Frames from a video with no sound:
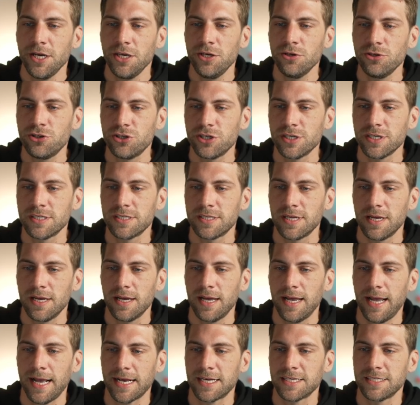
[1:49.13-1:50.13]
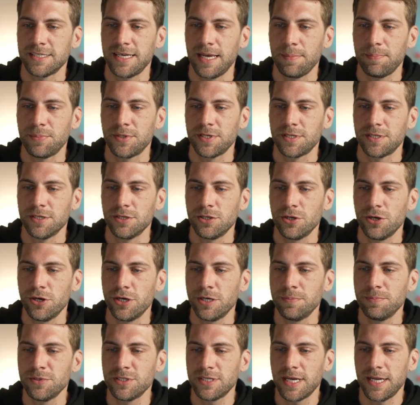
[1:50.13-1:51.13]
You just accept the
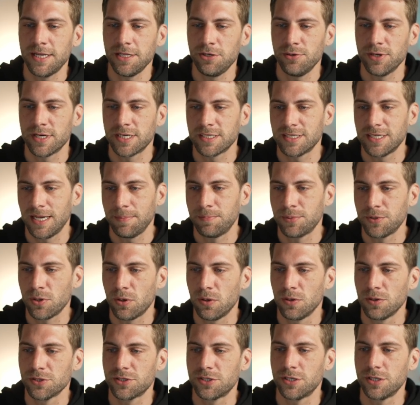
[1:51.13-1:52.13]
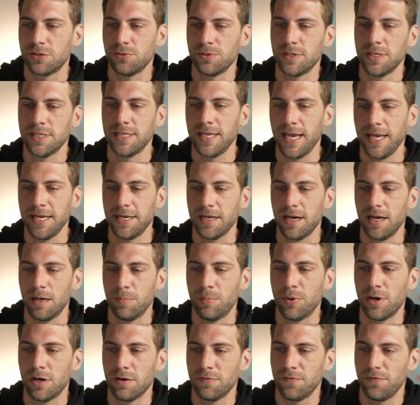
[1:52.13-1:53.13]
terms and you accept also to the data
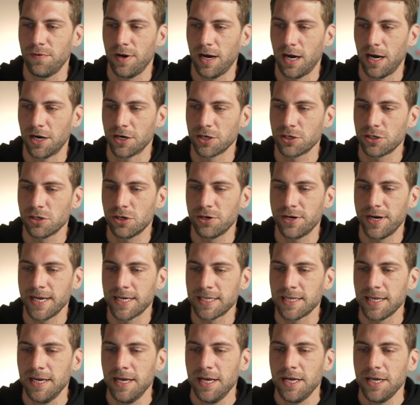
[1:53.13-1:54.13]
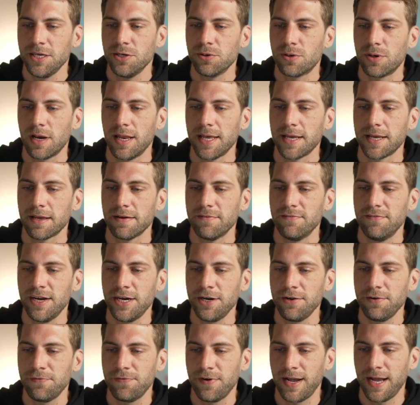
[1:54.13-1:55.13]
above are correct. You click
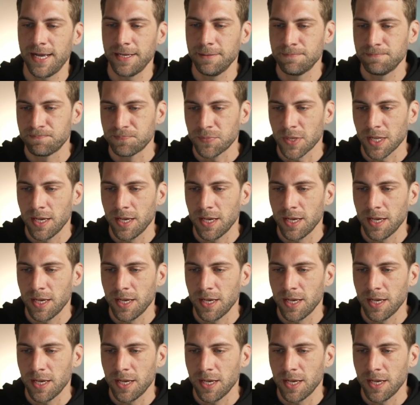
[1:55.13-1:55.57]
verify.